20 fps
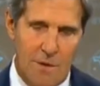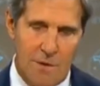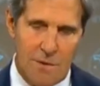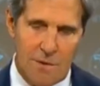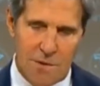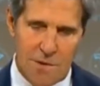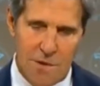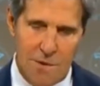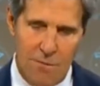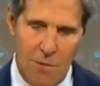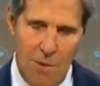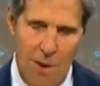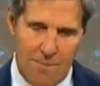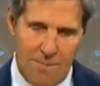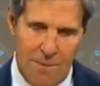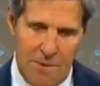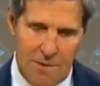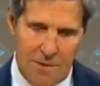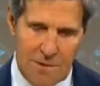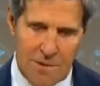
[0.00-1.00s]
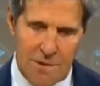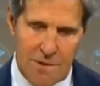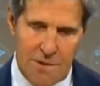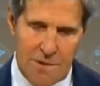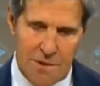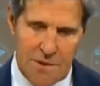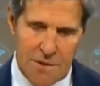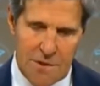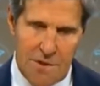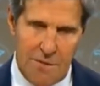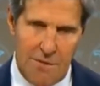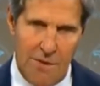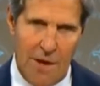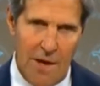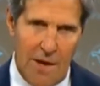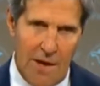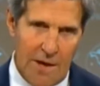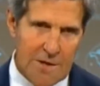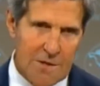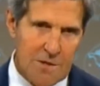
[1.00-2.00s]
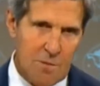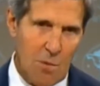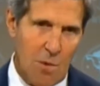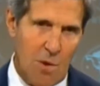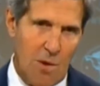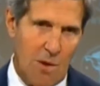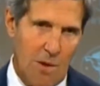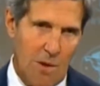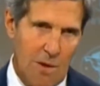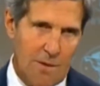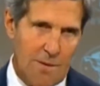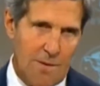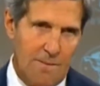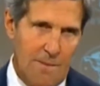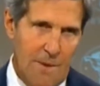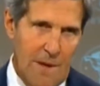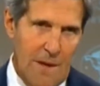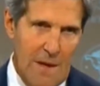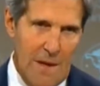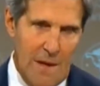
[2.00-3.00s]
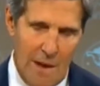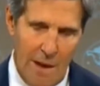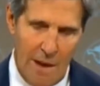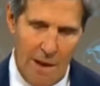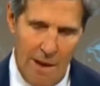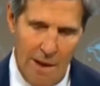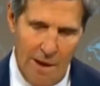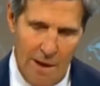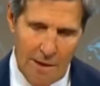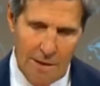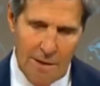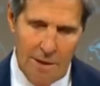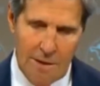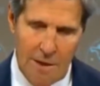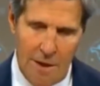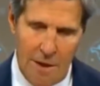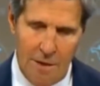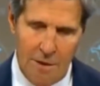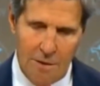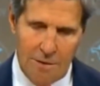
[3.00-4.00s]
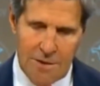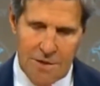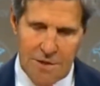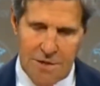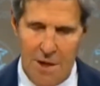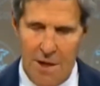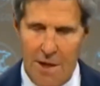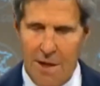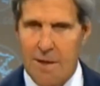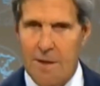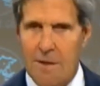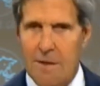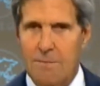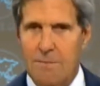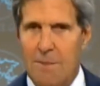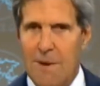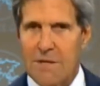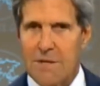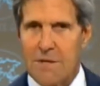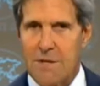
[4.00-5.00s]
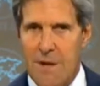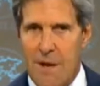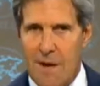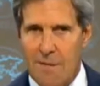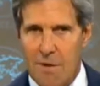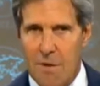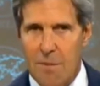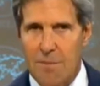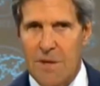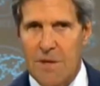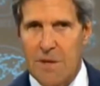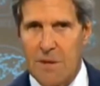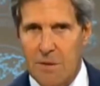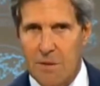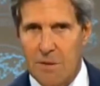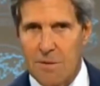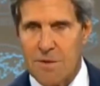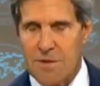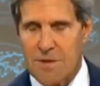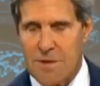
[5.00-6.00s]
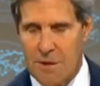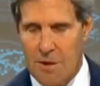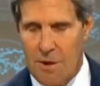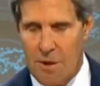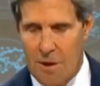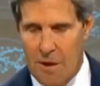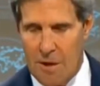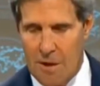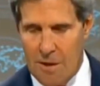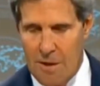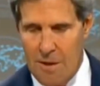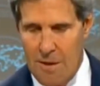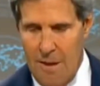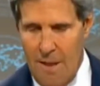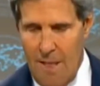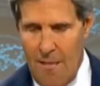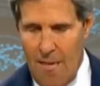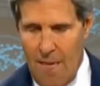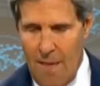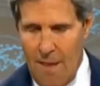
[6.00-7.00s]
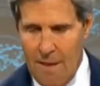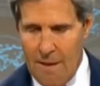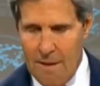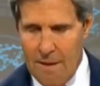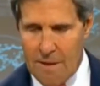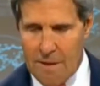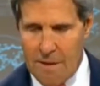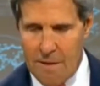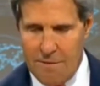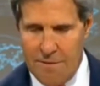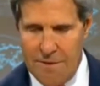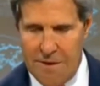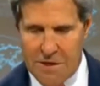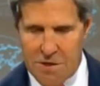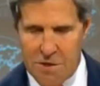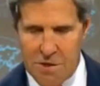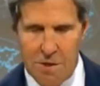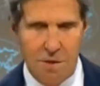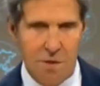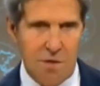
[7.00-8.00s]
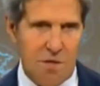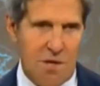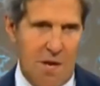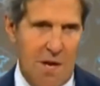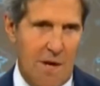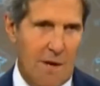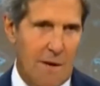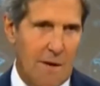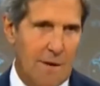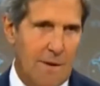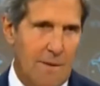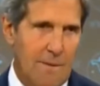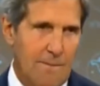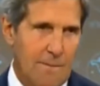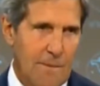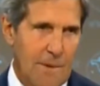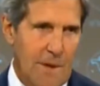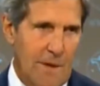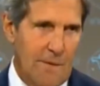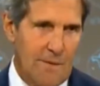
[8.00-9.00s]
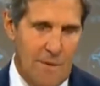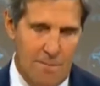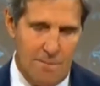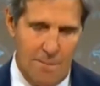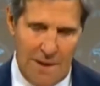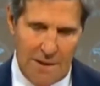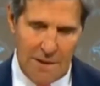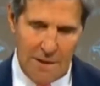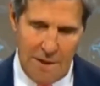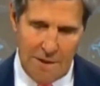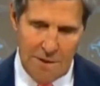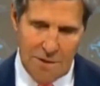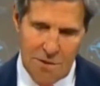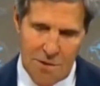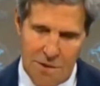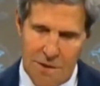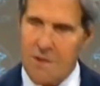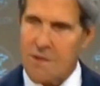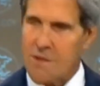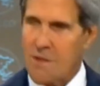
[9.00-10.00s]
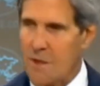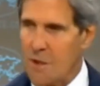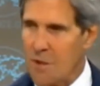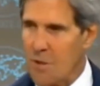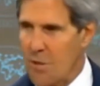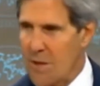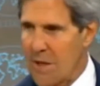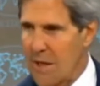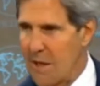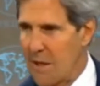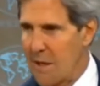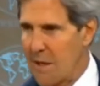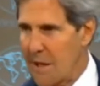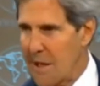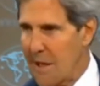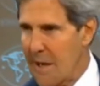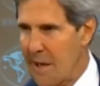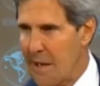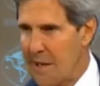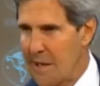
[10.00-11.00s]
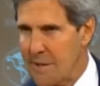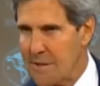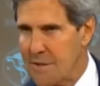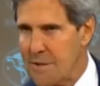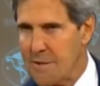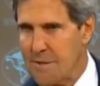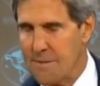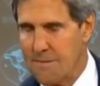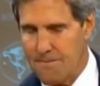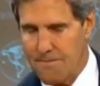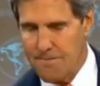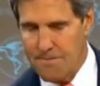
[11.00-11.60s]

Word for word: use of weapons that the civilized world long ago decided must never be used at all, a conviction shared even by countries that agree on little else.